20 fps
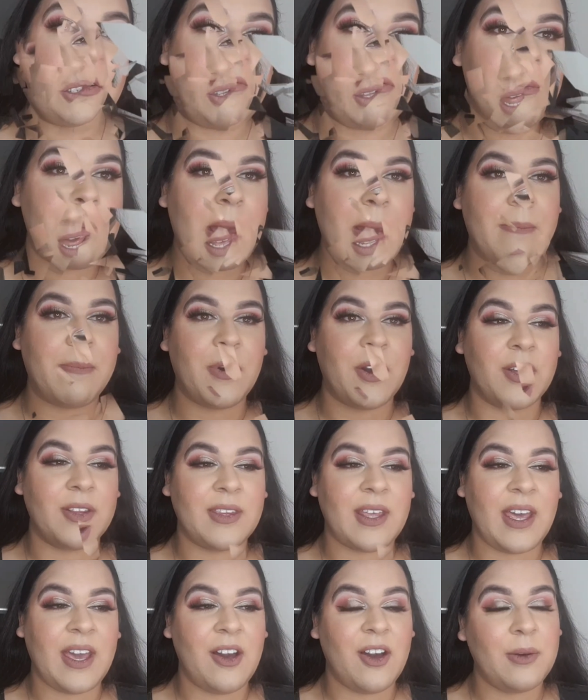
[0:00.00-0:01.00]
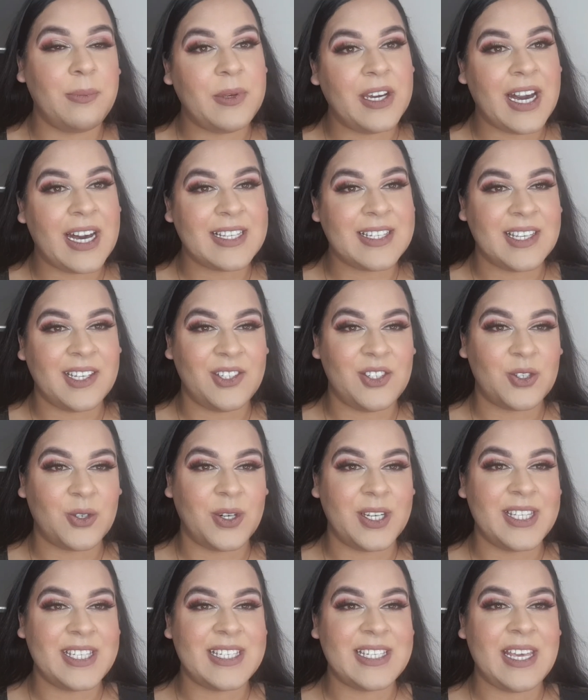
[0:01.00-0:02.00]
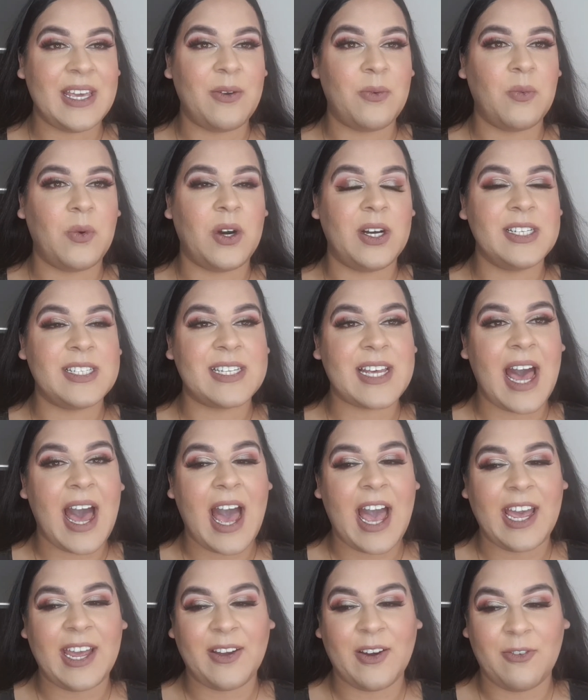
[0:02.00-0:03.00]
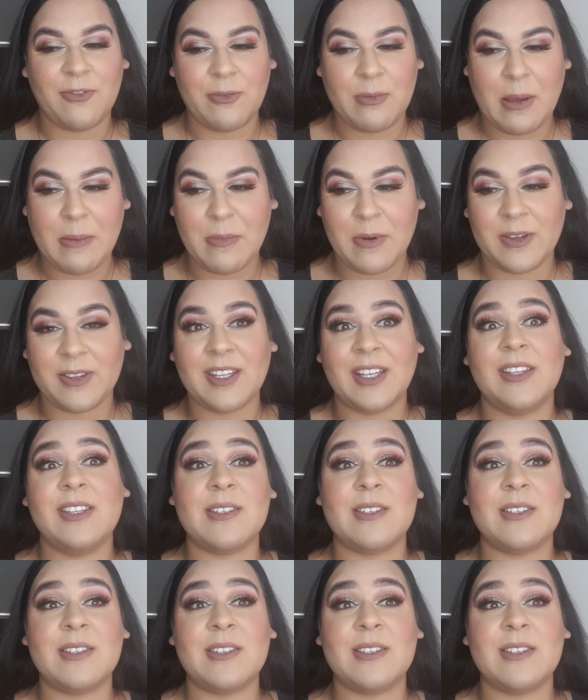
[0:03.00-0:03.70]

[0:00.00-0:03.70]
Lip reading: got for my birthday. Hope you guys enjoyed seeing what I got for my birthday.